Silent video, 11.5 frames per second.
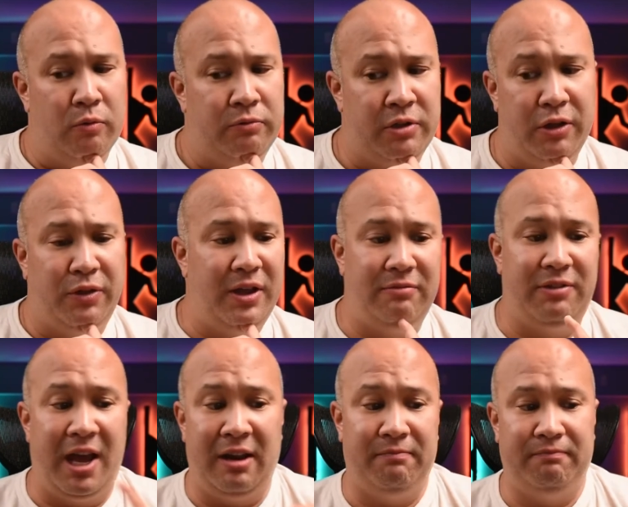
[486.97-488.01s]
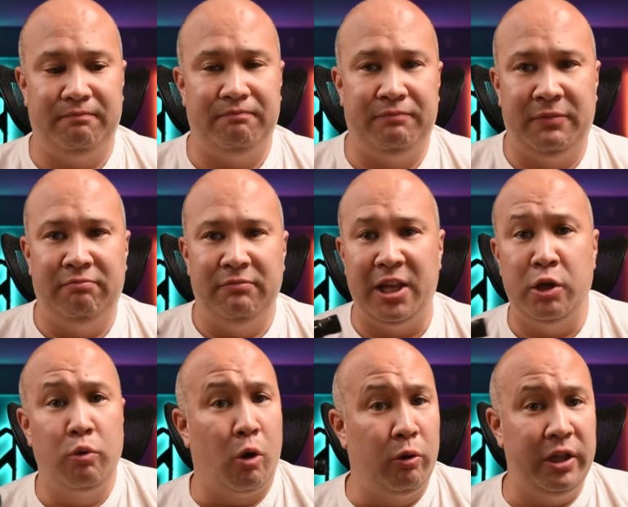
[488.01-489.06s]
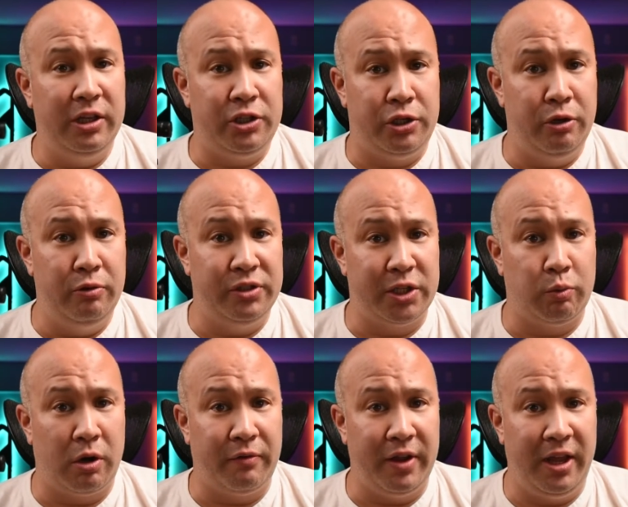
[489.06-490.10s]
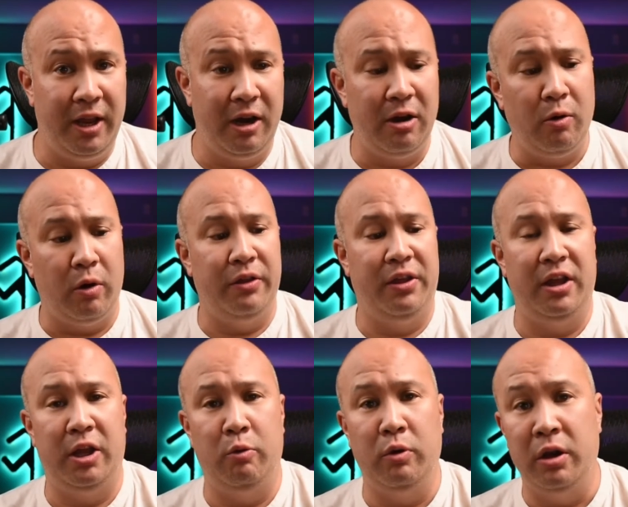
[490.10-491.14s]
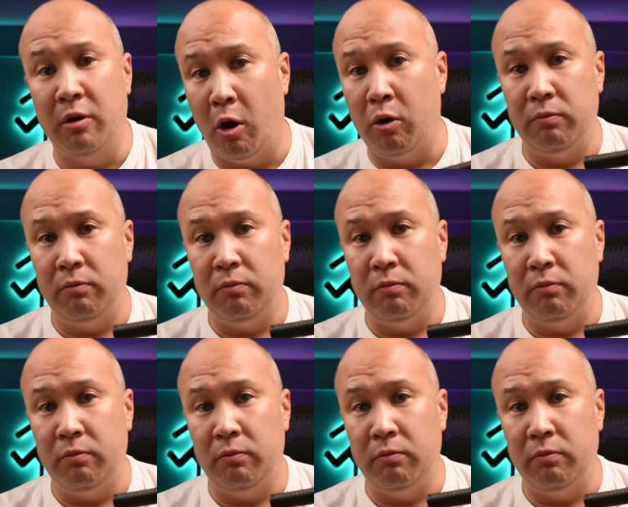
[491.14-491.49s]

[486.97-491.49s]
Do you think that you would only choose this one over here, or do you think you would